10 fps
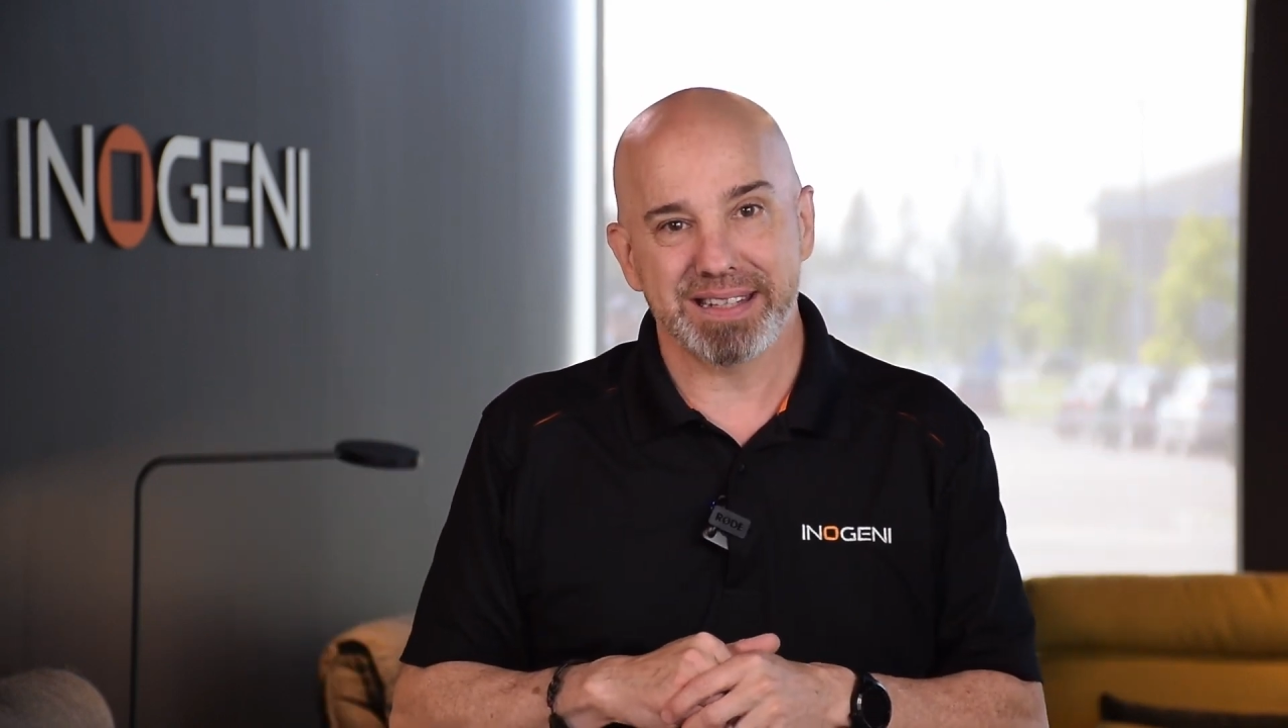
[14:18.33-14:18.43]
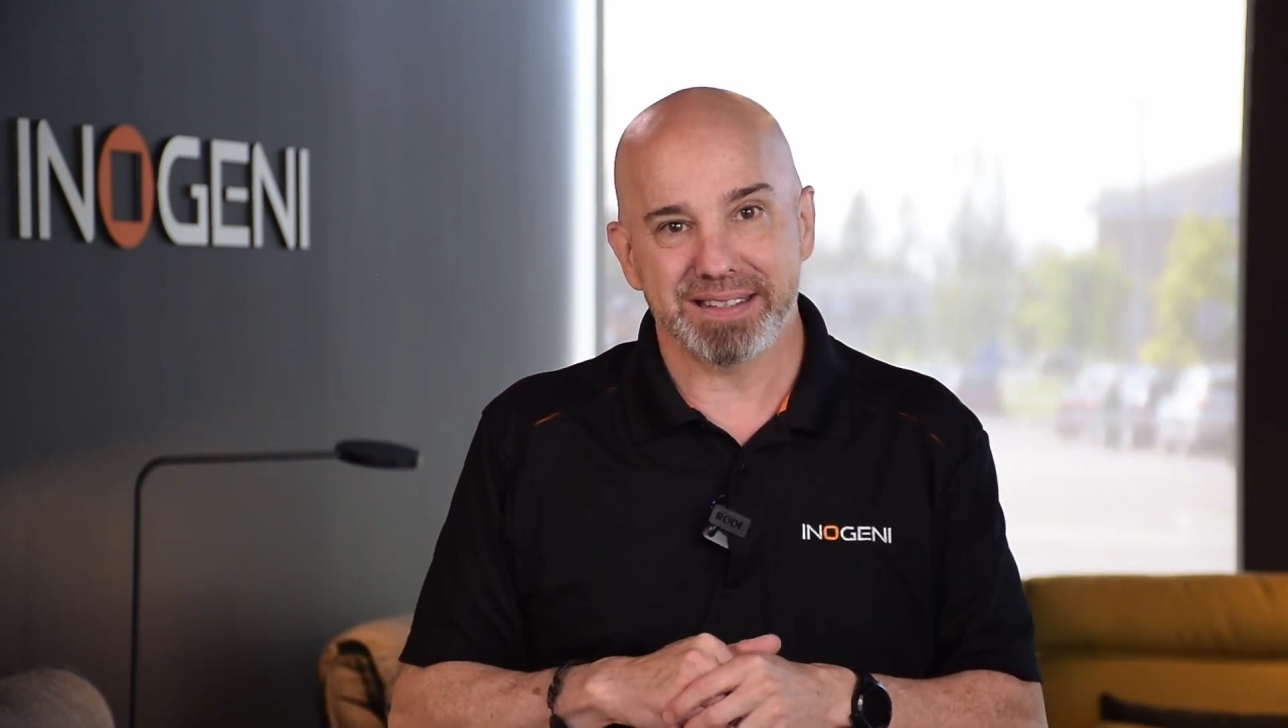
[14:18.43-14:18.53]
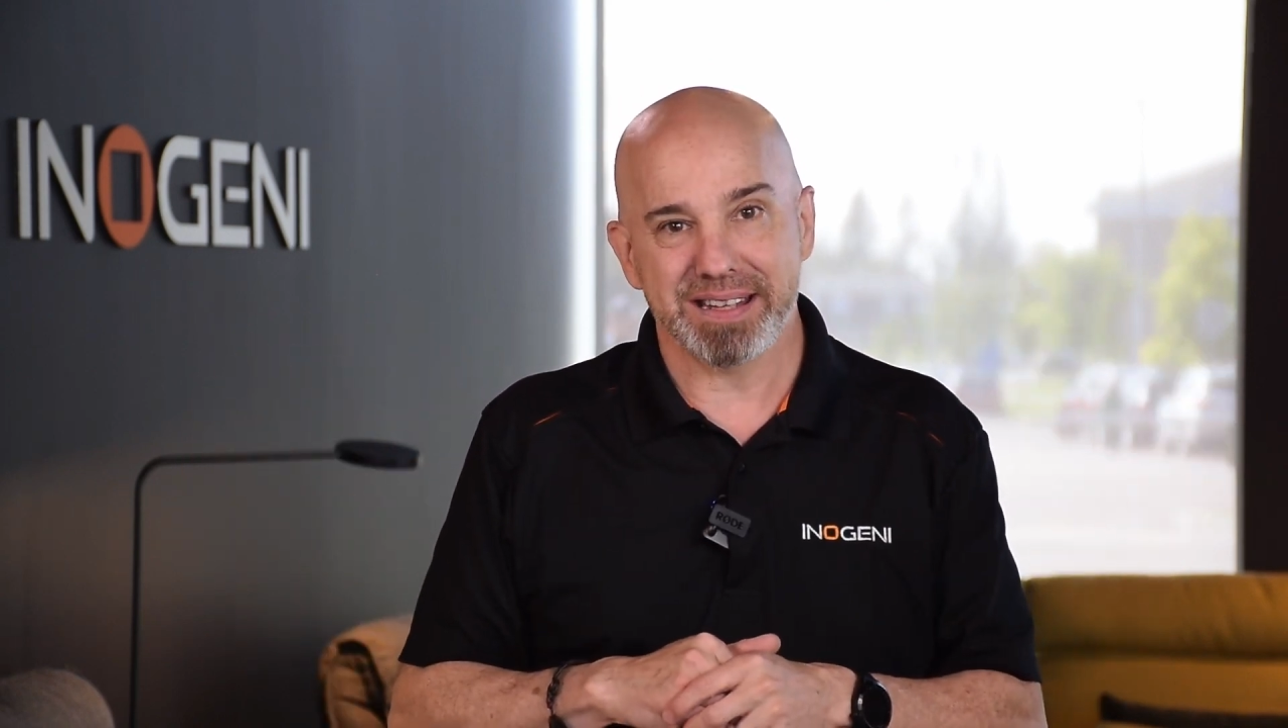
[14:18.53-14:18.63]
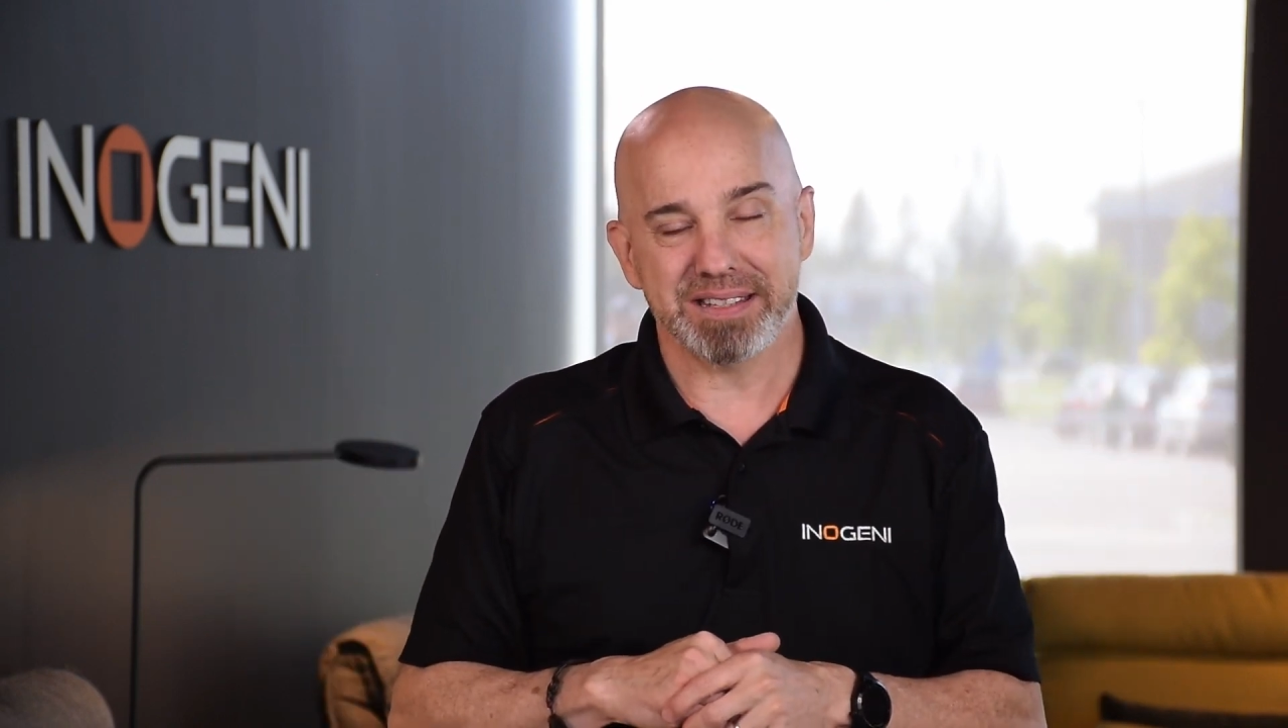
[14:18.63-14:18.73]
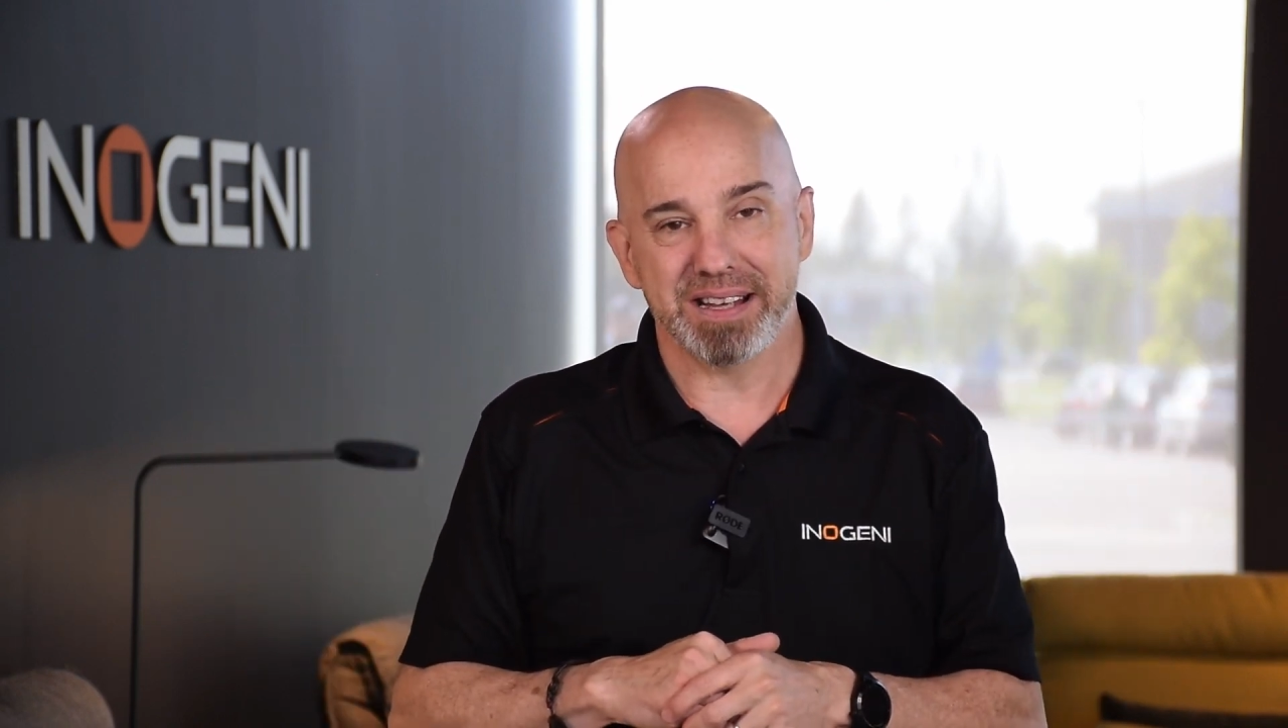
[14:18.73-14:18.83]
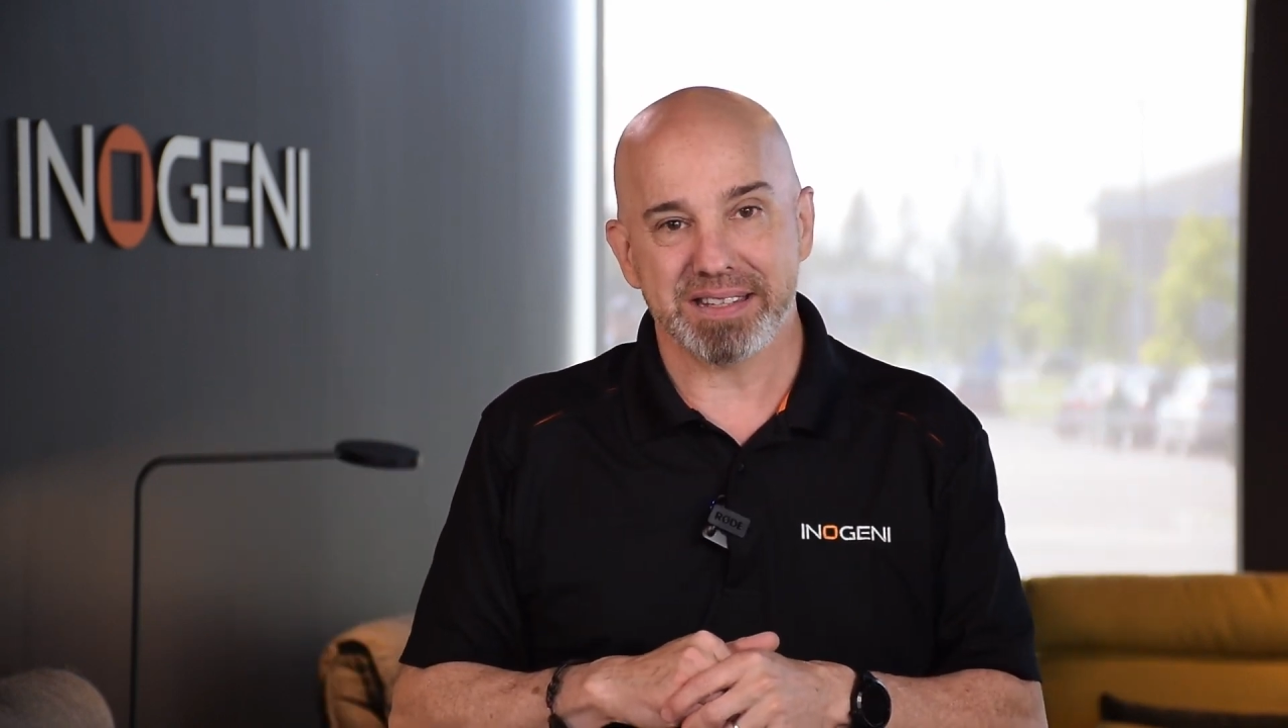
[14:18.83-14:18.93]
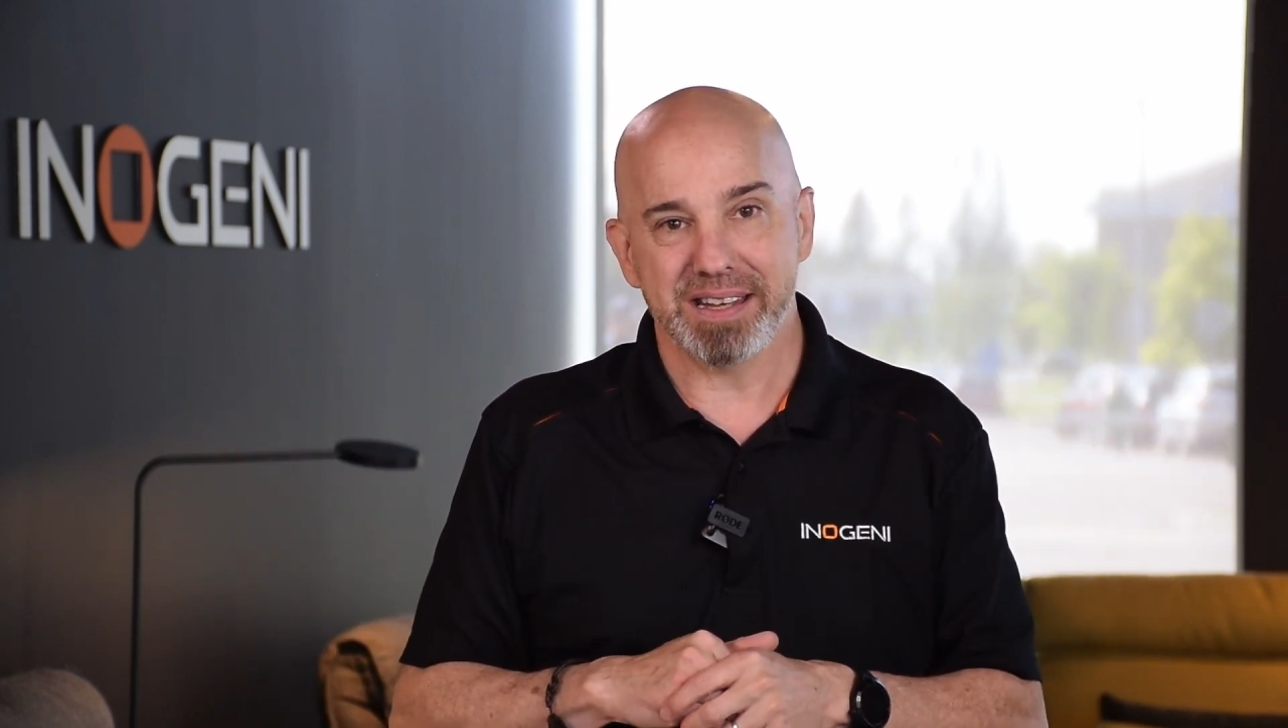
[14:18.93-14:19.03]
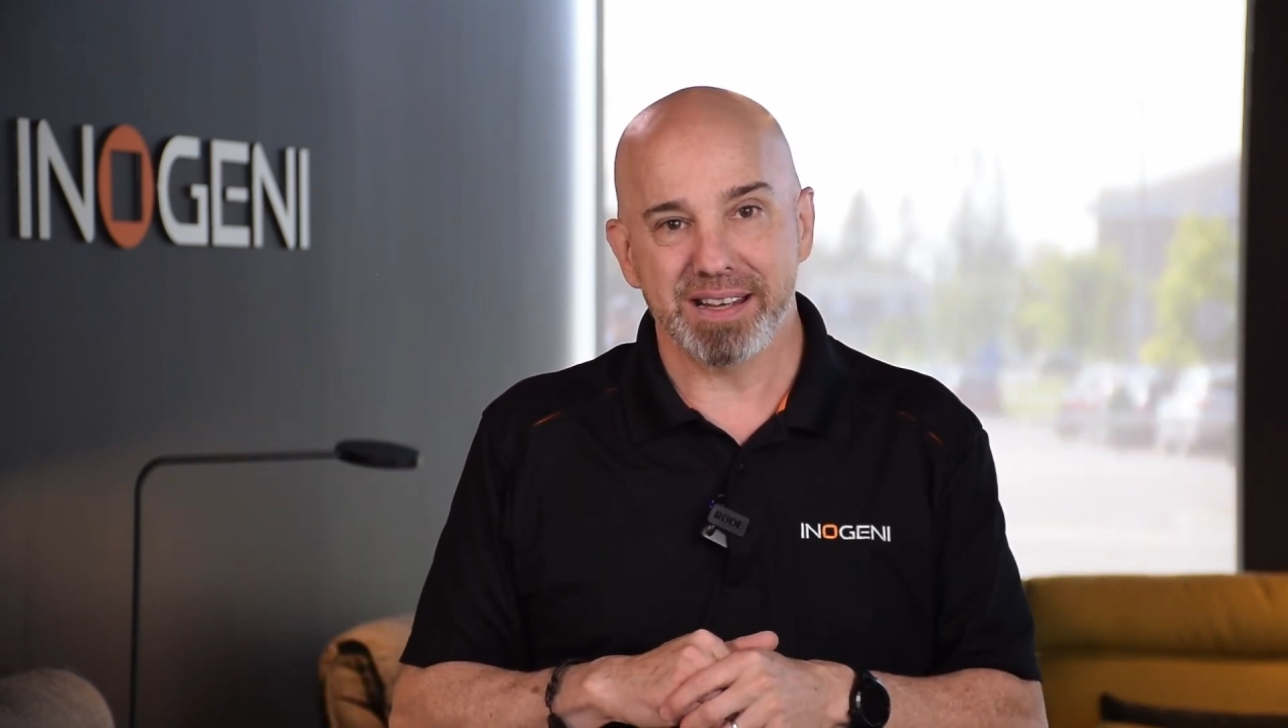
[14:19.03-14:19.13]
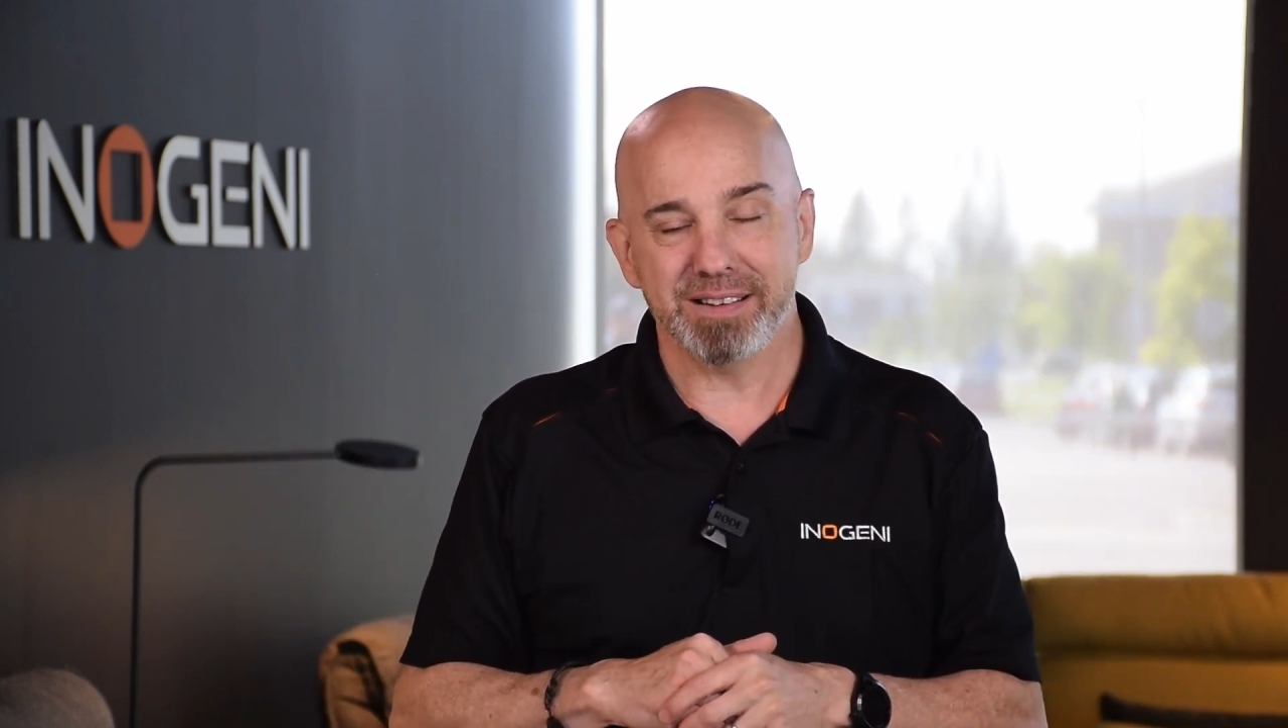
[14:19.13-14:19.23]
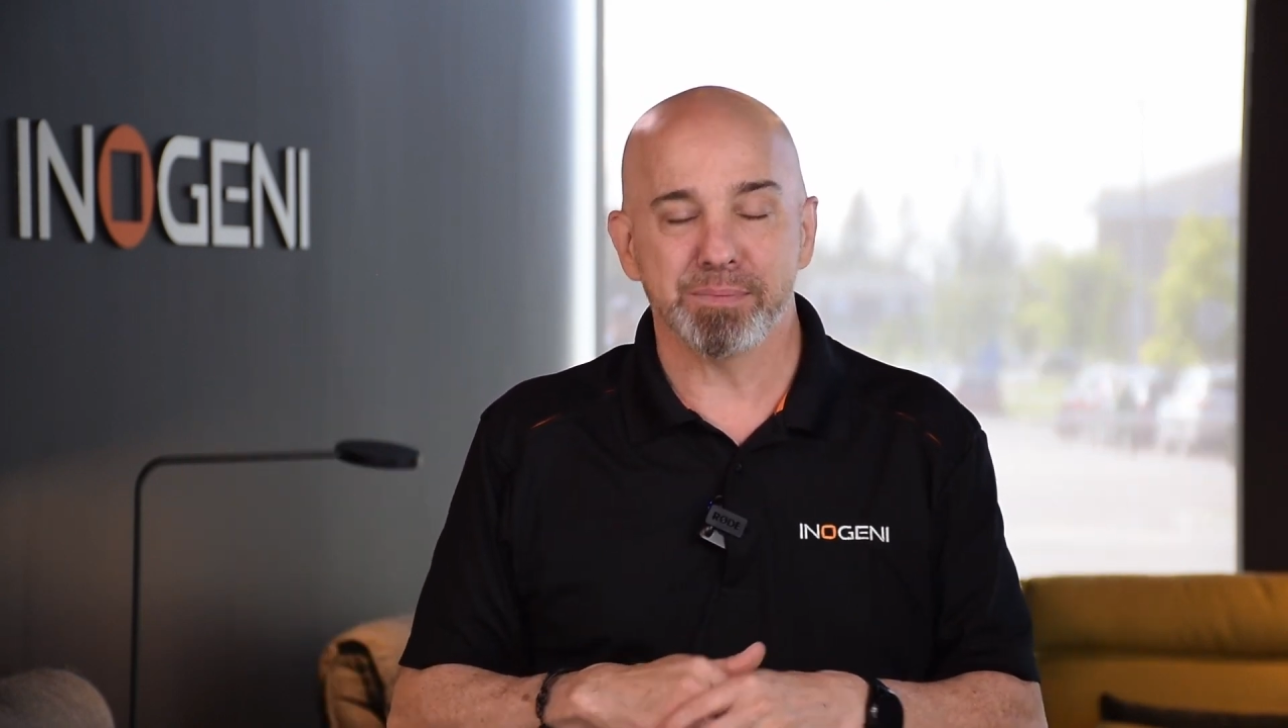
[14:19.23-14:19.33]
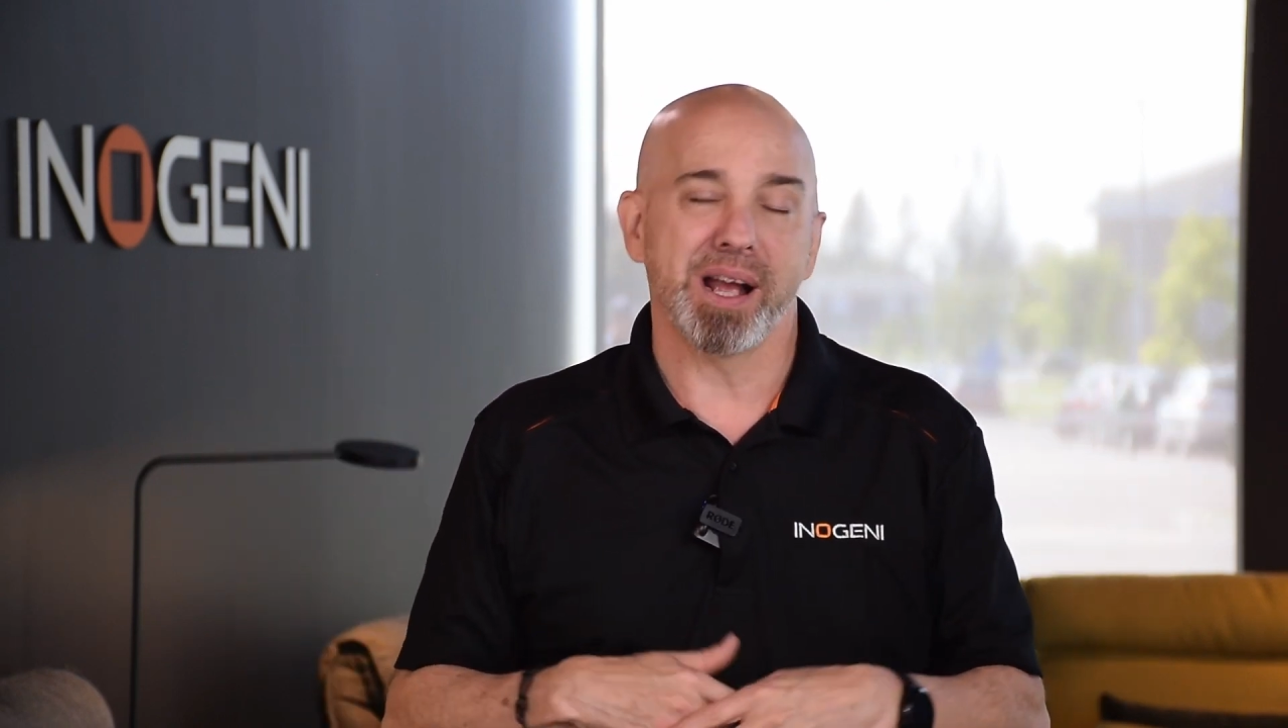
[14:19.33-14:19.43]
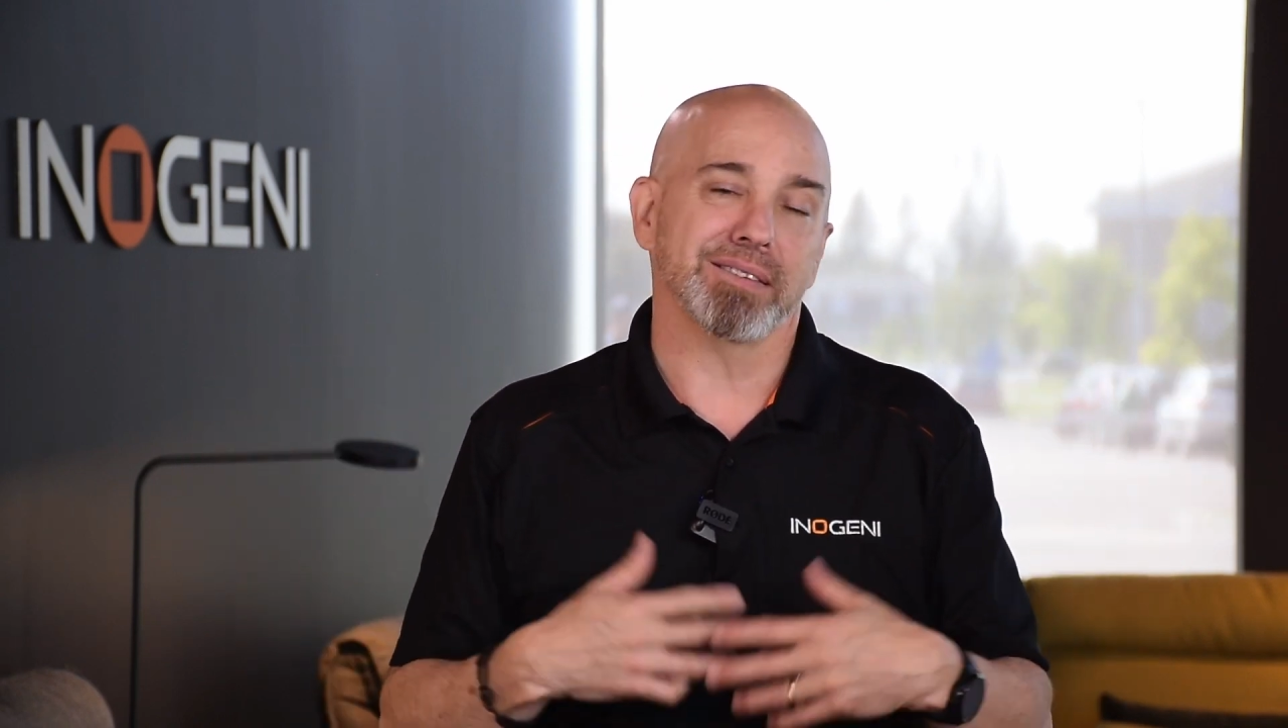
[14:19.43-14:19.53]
is essential.